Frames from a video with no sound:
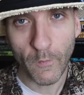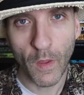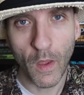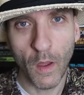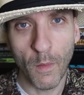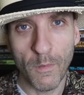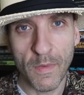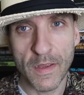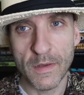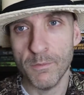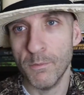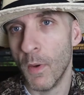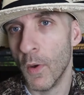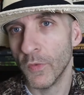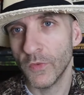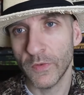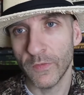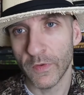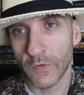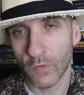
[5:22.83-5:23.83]
Um, in
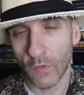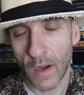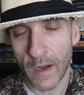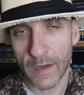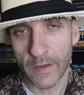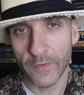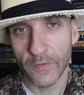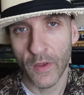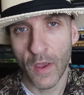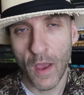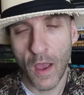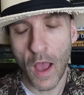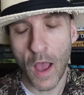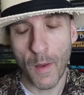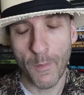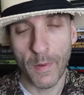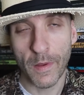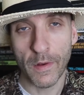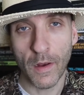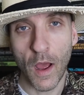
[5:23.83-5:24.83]
most of his writings,
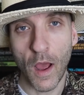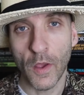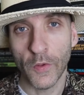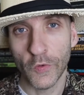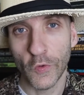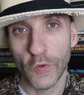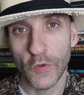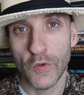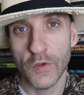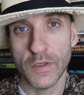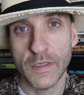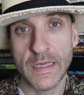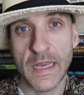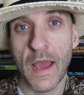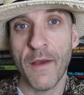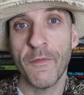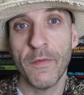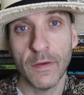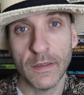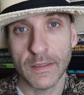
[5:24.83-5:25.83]
uh, but also you
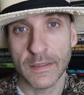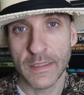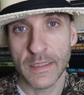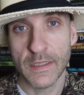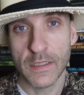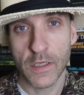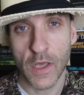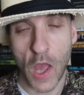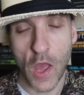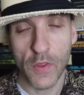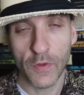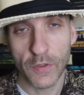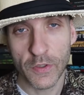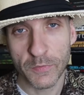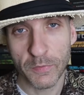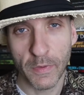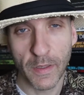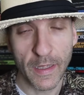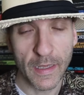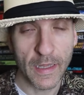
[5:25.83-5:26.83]
definitely see this on, on
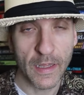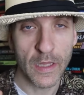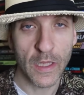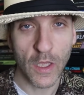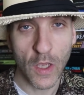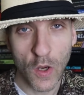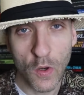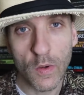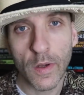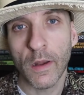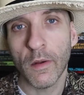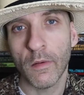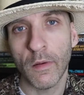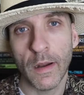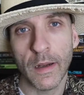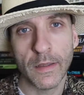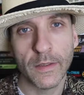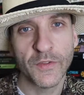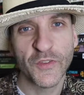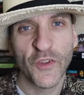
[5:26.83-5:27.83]
display in the Conan
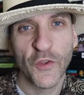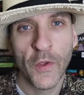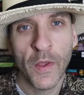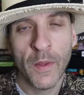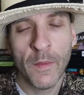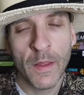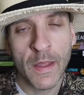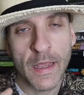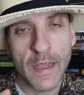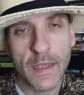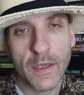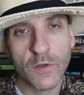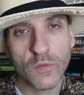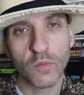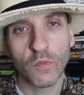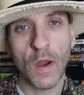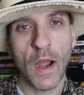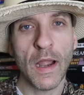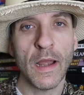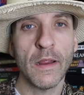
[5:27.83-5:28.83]
writings. He is
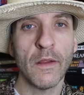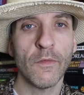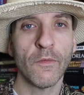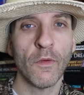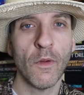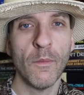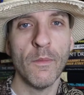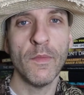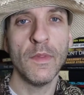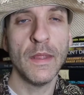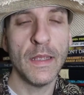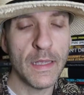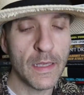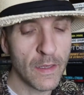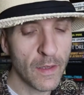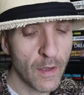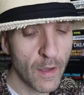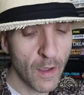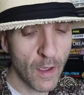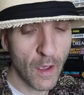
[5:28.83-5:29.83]
writing from
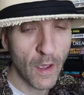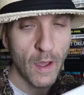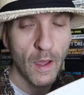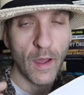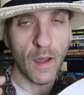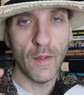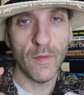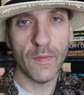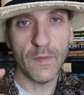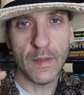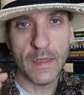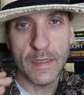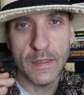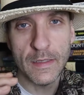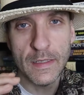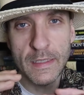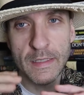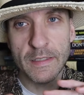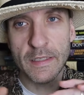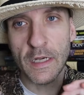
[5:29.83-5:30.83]
the, uh, the,
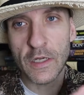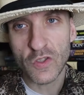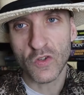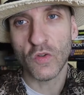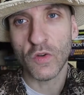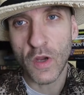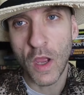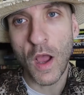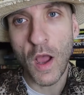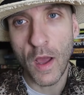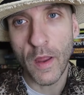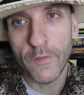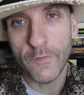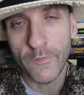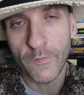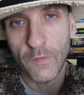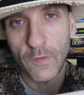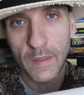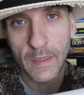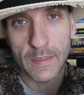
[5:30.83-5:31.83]
the central
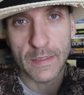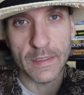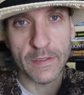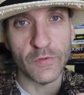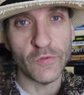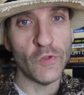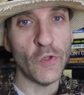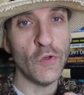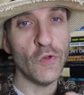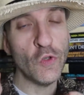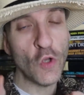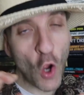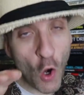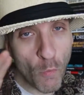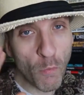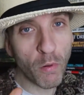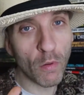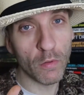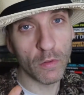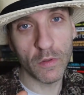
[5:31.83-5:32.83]
conflict is the
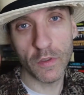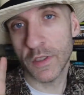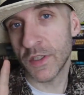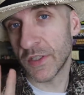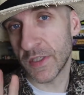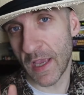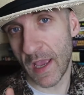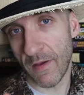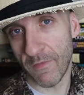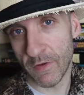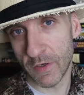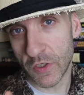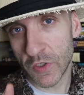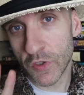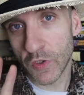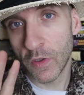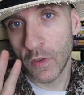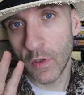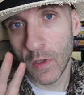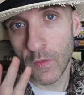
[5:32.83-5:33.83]
noble savage,
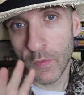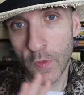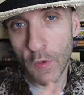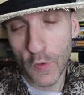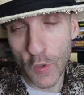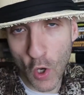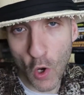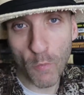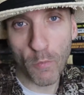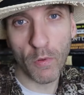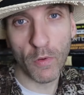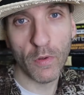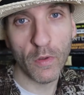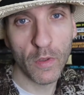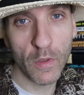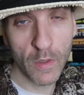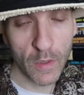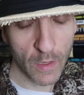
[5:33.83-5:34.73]
the noble